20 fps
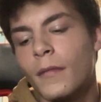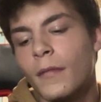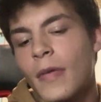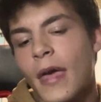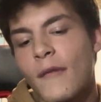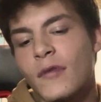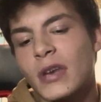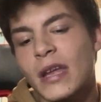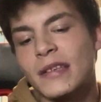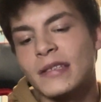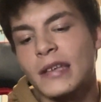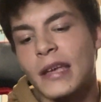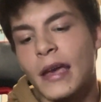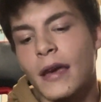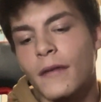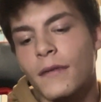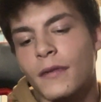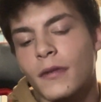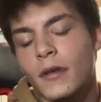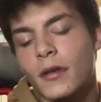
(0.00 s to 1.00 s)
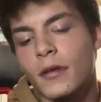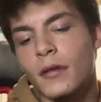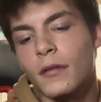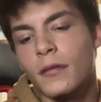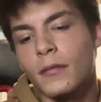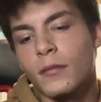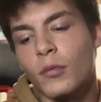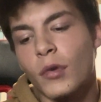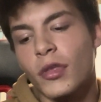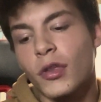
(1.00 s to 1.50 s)
every day is a gift,
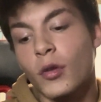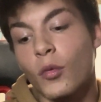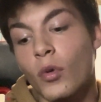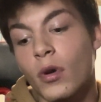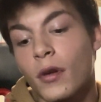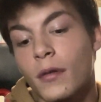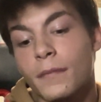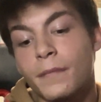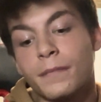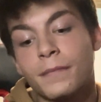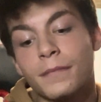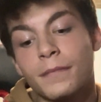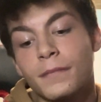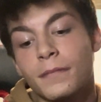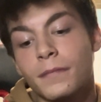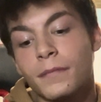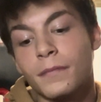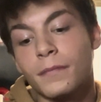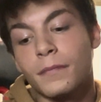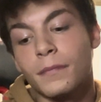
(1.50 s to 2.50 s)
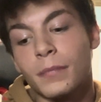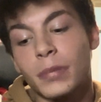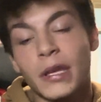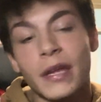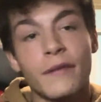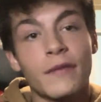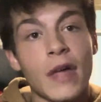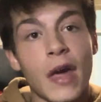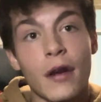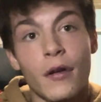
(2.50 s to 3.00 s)
whether you want to
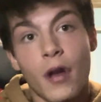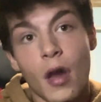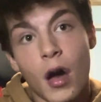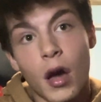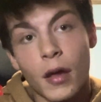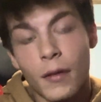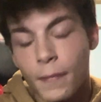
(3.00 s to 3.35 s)
believe that or not.